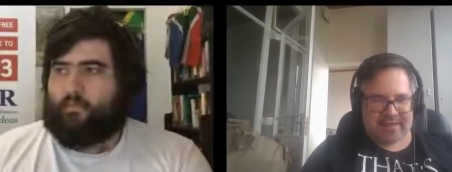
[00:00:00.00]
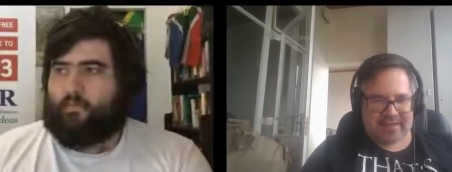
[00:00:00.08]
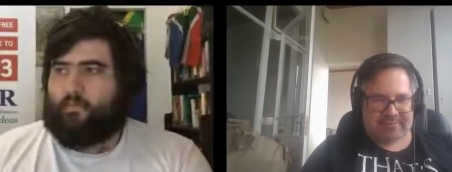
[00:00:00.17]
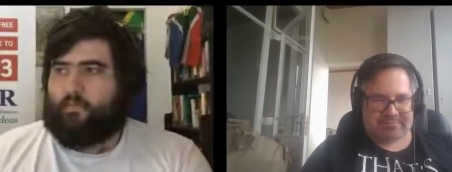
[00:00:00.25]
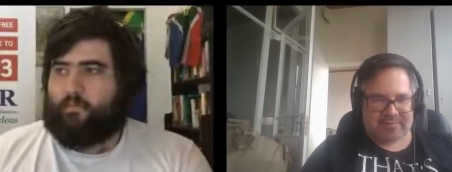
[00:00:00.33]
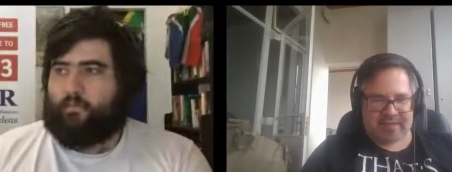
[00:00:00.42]

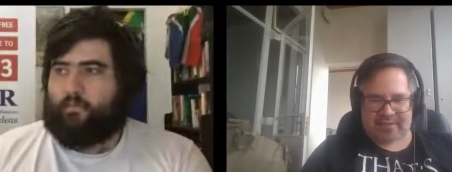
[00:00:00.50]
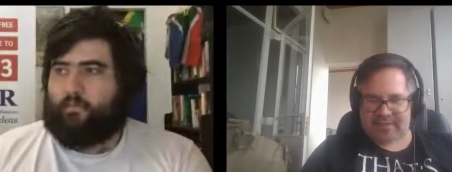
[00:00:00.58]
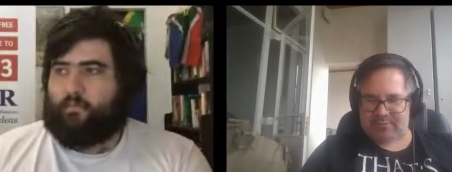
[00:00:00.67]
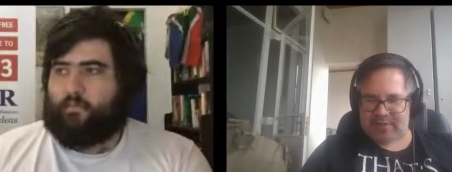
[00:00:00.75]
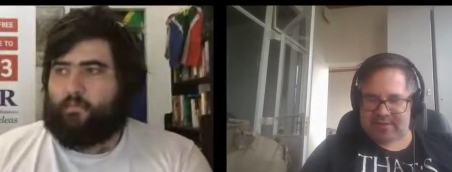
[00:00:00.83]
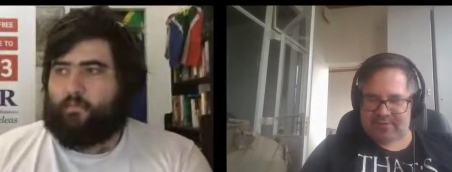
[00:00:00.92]
Speaker 1: um,
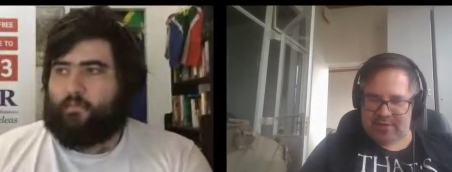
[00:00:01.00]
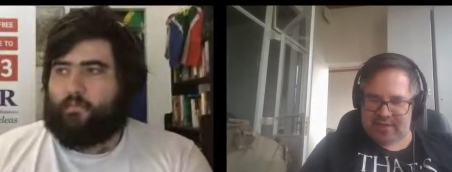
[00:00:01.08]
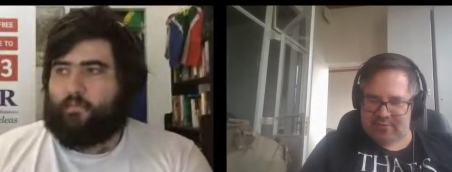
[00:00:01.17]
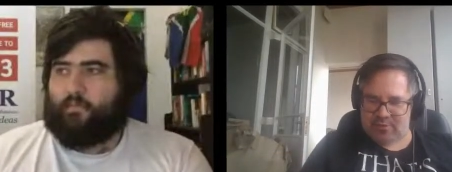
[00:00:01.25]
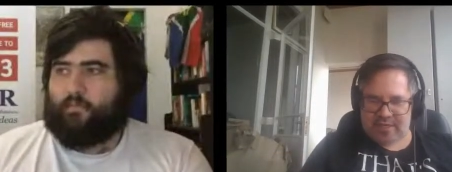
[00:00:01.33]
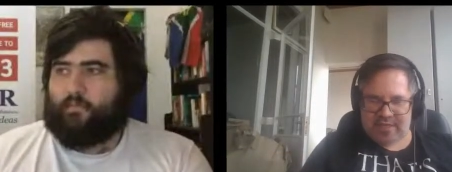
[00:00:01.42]
yeah, when,
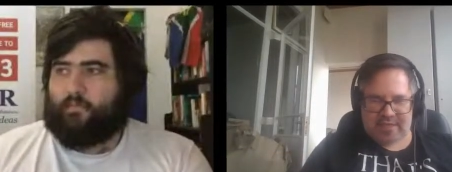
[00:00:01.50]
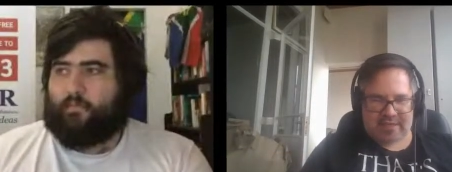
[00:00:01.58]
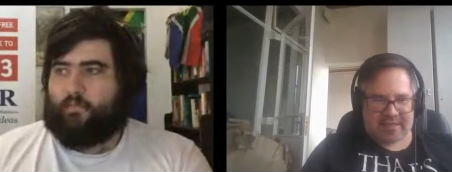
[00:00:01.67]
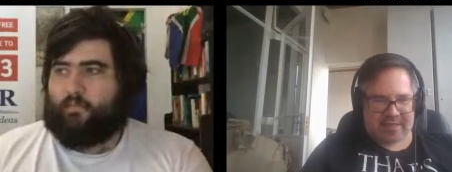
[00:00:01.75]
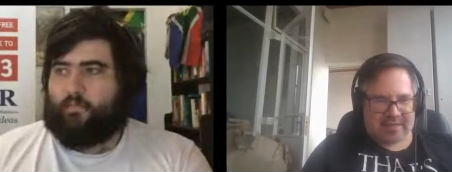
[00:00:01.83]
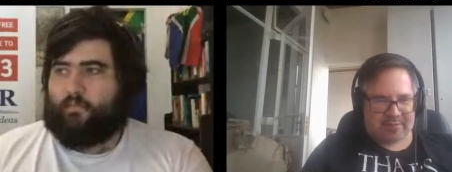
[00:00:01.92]
whenever
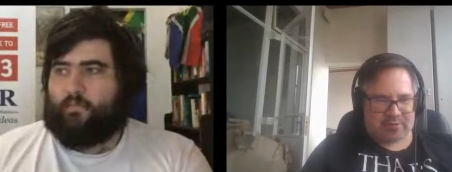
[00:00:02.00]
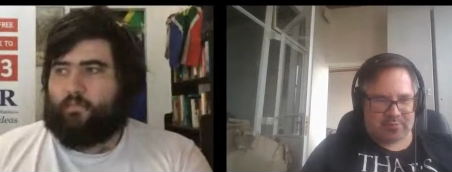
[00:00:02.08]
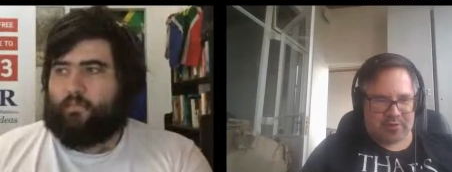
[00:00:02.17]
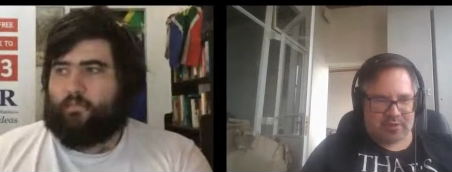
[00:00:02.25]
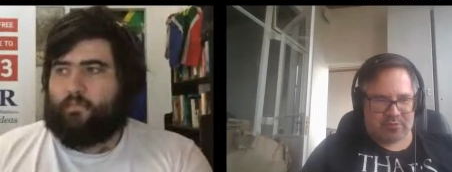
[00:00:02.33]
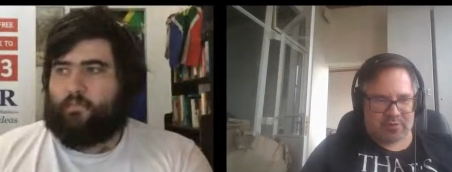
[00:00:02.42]
we come
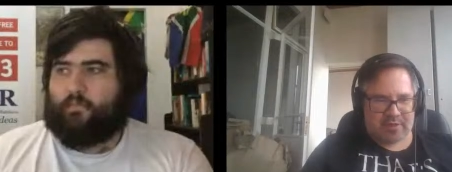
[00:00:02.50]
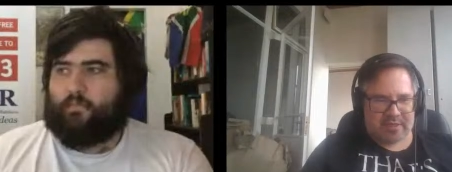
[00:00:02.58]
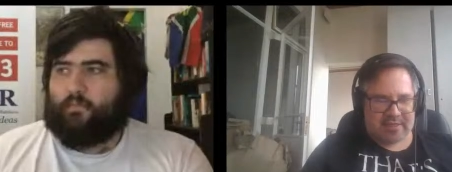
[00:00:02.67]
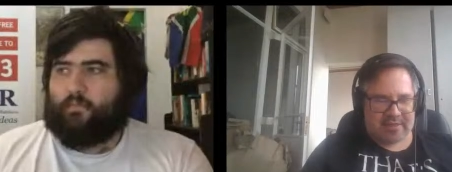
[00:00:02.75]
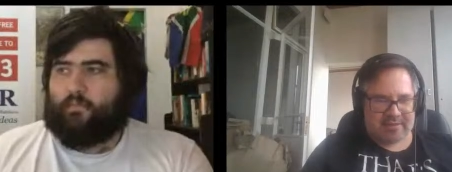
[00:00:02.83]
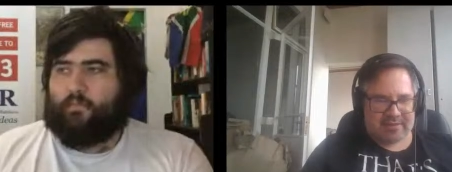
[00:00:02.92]
to a point where
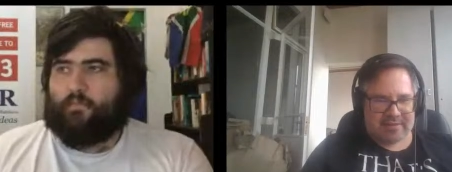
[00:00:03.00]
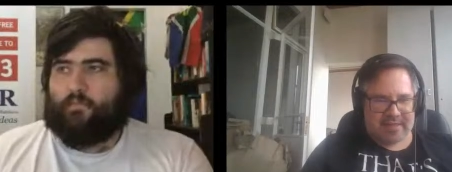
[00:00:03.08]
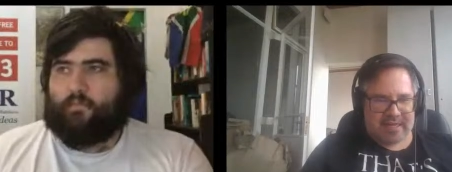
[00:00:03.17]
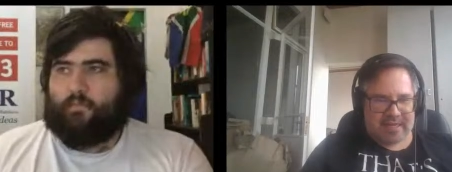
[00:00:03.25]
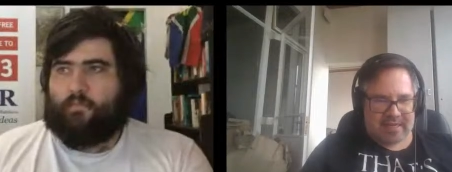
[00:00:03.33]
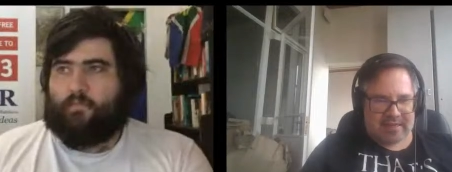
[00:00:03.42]
we
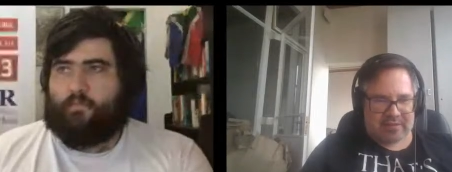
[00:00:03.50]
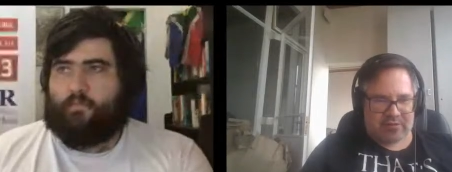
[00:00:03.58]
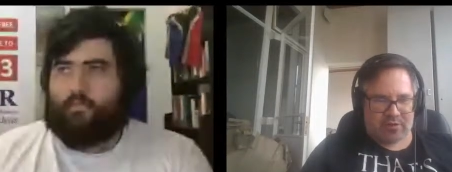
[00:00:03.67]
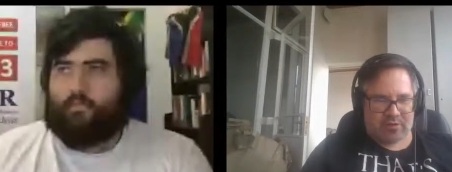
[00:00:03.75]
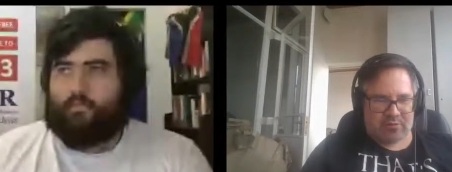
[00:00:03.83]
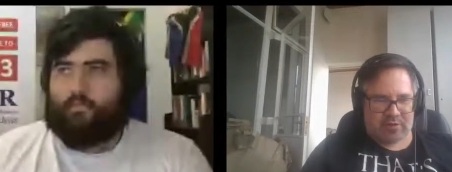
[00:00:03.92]
uh,
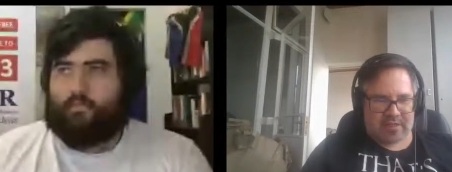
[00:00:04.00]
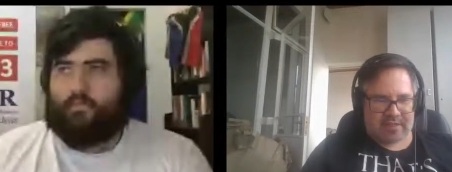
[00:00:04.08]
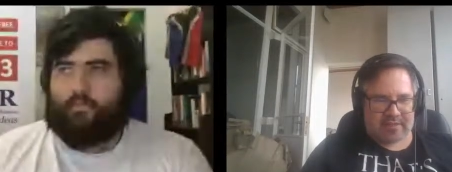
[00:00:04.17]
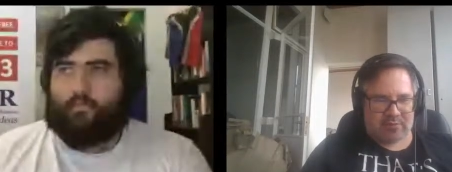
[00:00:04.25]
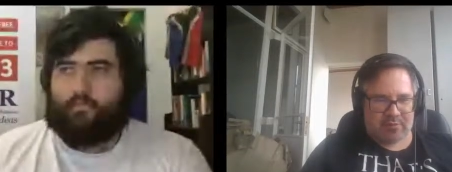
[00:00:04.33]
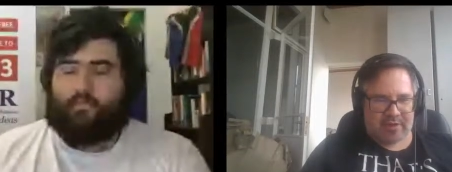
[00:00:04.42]
doing
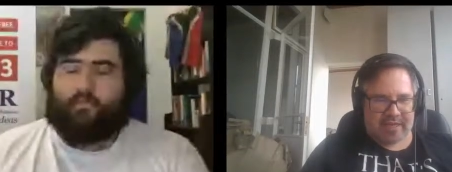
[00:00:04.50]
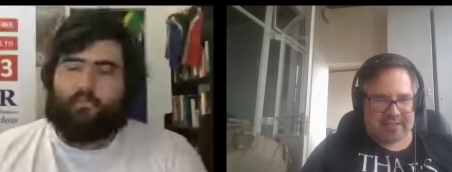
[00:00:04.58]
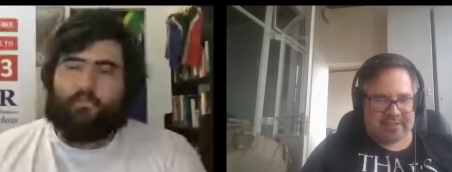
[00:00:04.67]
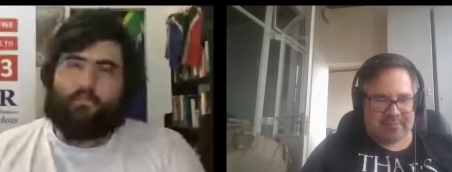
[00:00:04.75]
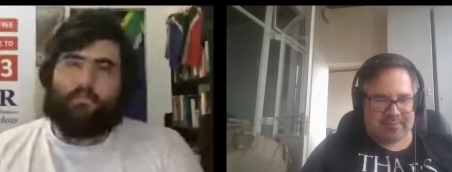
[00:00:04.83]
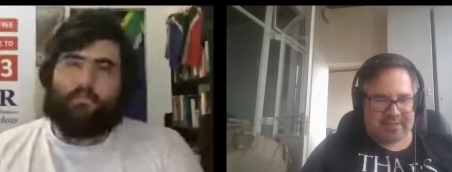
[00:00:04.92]
well where we're
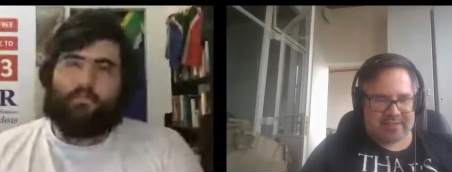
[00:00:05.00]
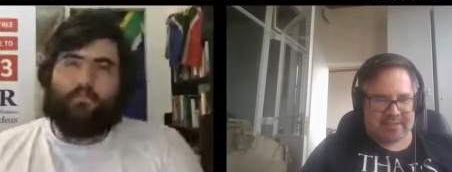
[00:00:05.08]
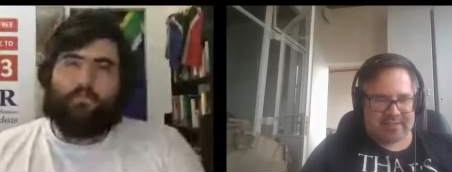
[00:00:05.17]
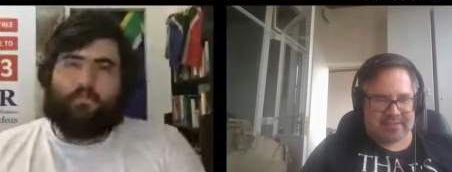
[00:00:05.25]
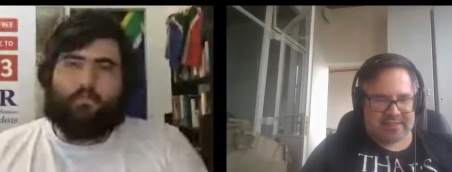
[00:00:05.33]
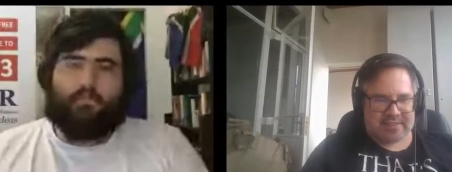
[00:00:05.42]
actually
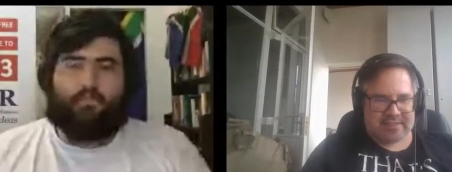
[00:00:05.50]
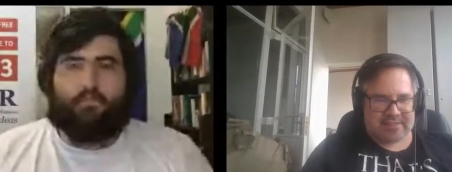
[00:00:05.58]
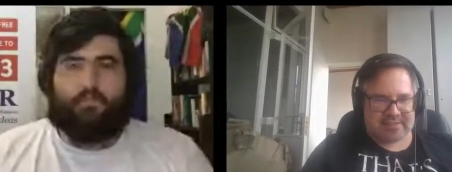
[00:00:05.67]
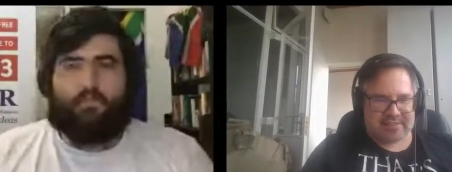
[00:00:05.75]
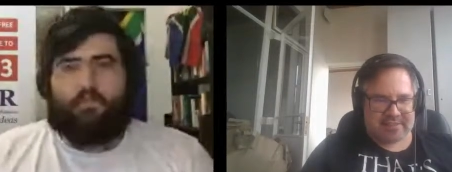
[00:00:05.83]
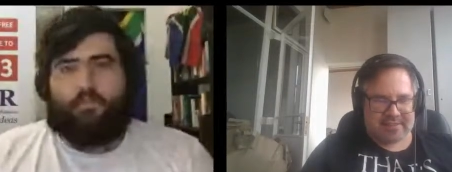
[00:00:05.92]
beating
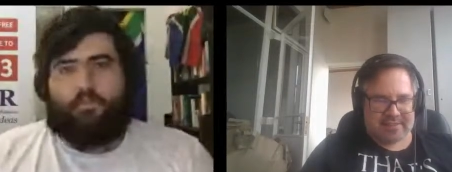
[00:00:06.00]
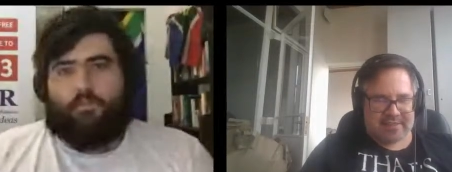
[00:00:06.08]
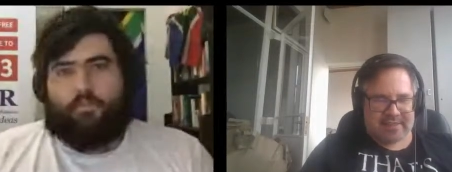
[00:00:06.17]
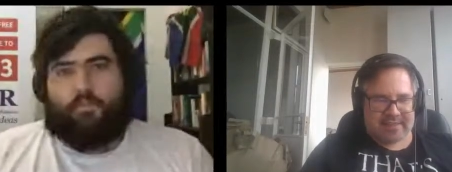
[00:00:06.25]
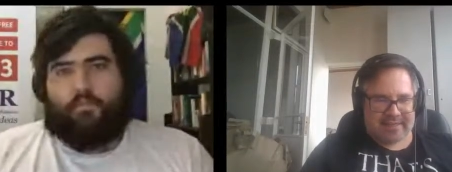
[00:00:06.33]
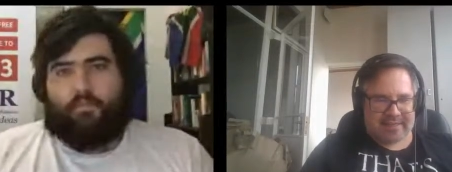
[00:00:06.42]
disease,
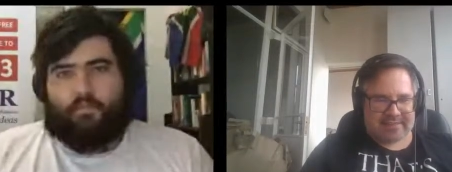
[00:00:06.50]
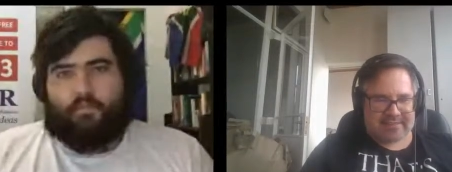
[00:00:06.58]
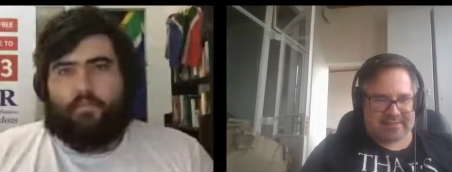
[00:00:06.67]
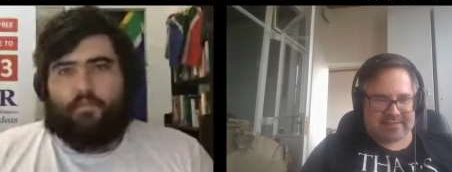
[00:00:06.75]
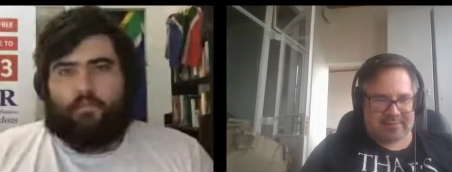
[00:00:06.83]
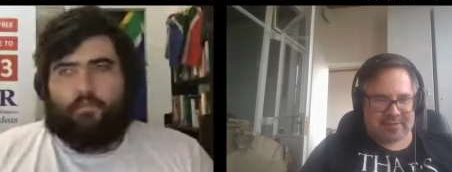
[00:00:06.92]
uh,
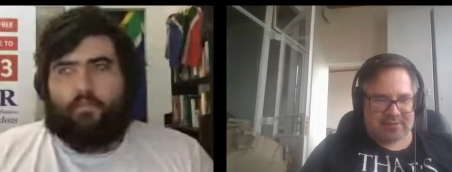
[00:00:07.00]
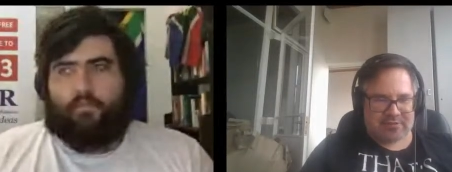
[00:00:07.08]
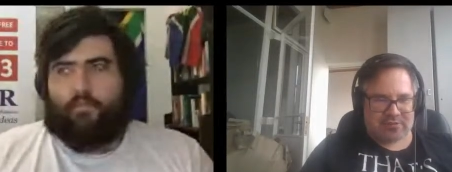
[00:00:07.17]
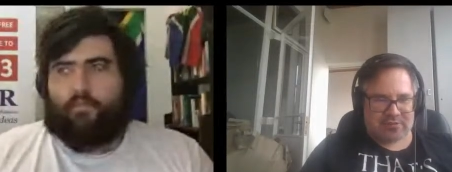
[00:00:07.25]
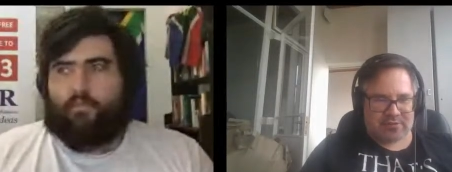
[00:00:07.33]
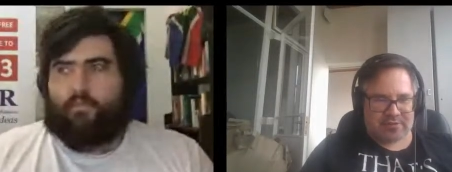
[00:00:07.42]
it's
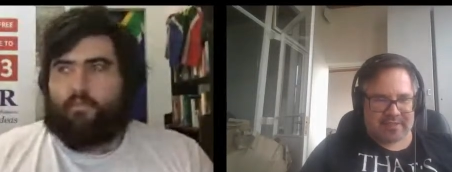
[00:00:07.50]
something to